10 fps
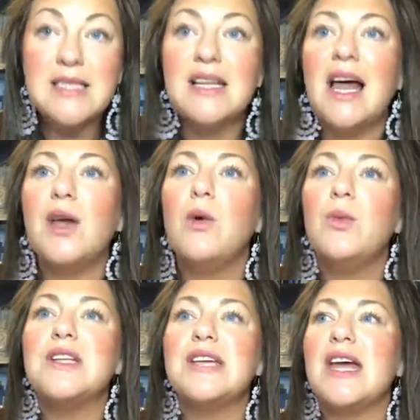It's like
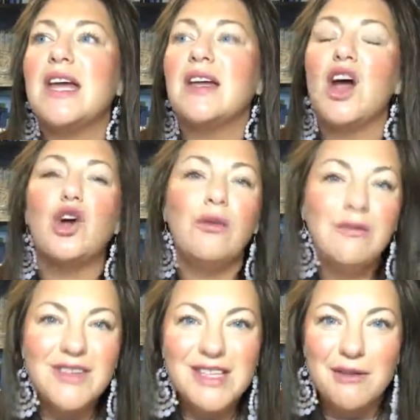when we take a
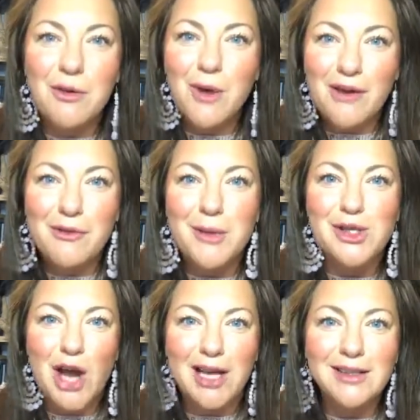comforter away
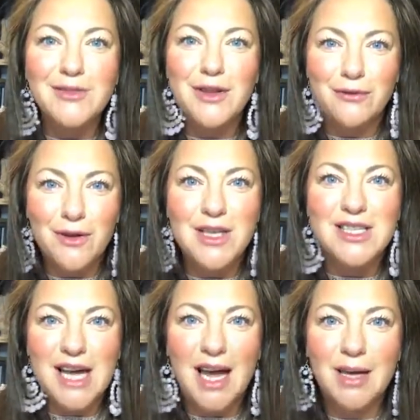from a child for the
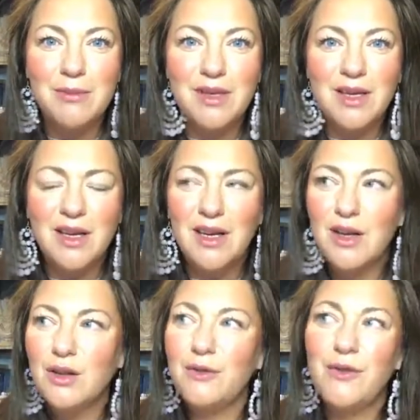first time.
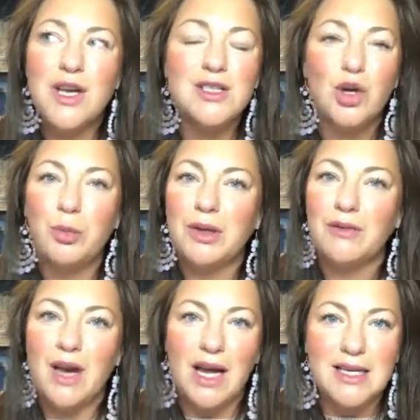The first
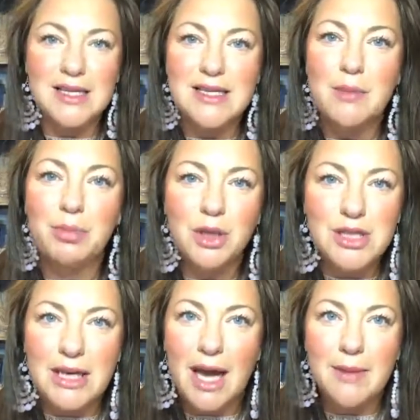couple of nights is a
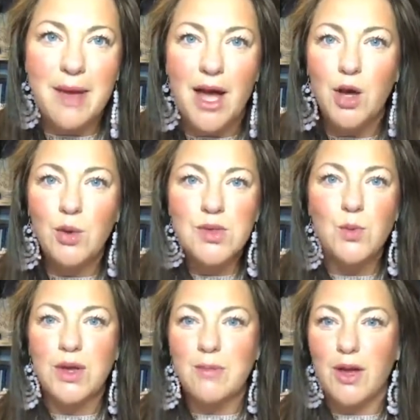bloody nightmare.
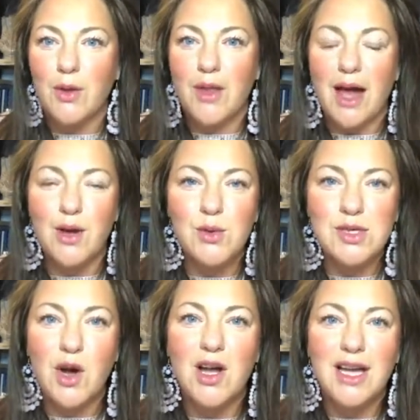Who's with me on that?
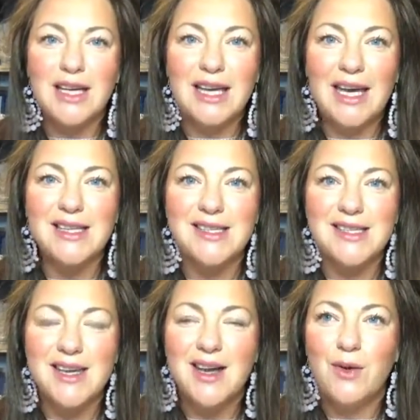Who's got
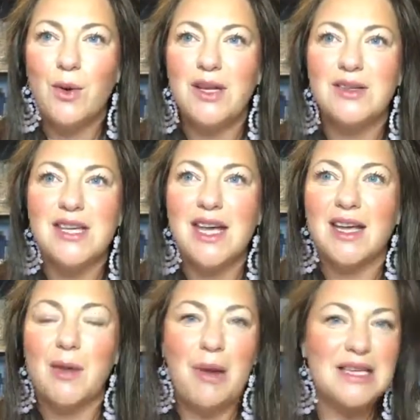kids where you
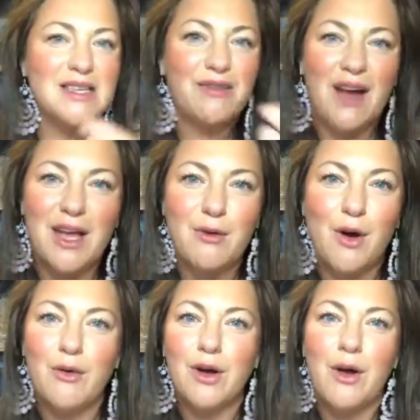take a
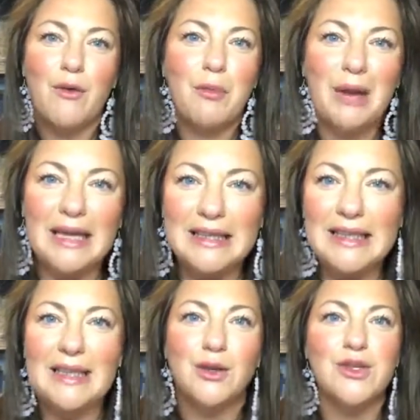pacifier or a
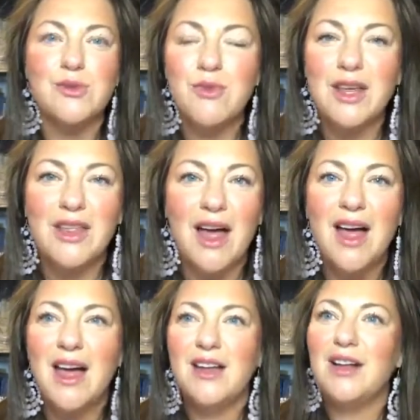blankie or something
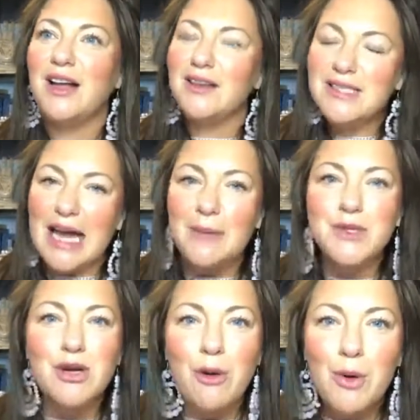that, you know, it's
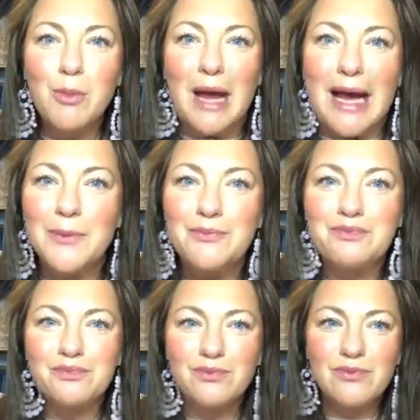time to grow up now.